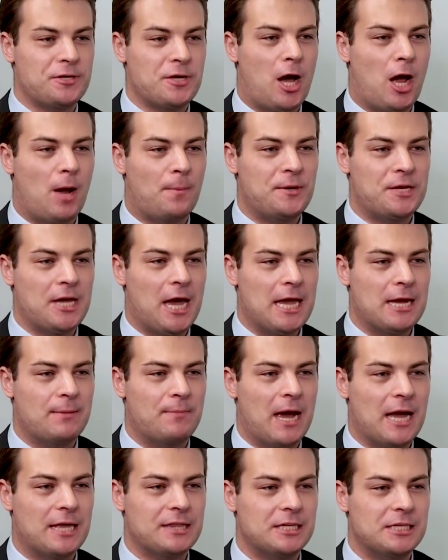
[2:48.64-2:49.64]
at the IPA
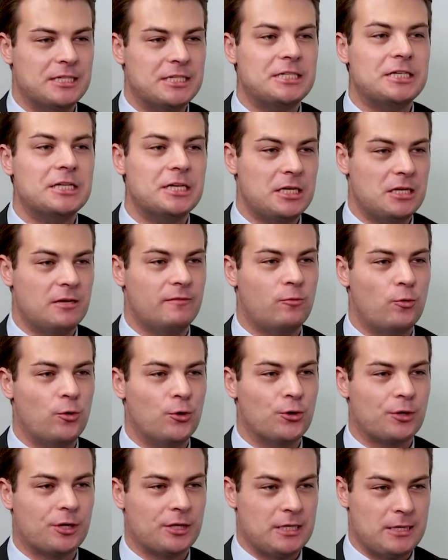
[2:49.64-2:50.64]
about the dignity of
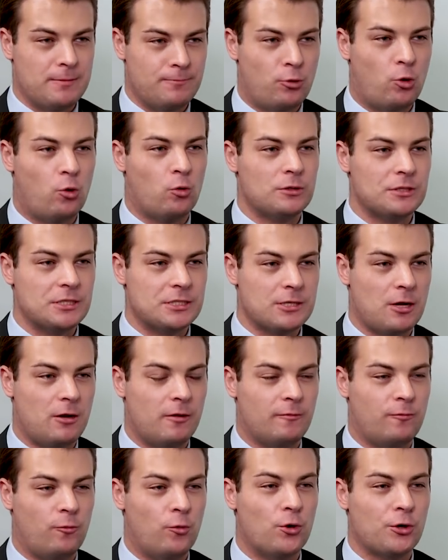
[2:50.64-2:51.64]
work and the importance
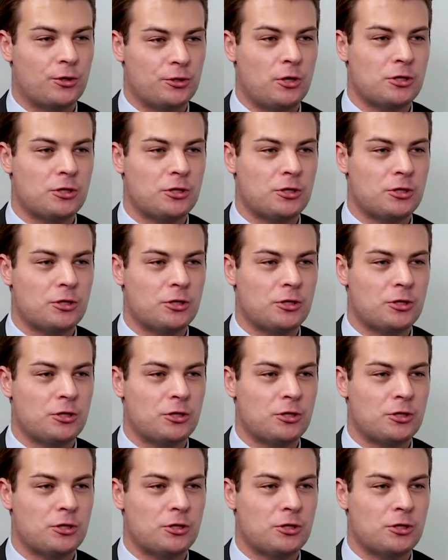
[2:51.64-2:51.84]
of work,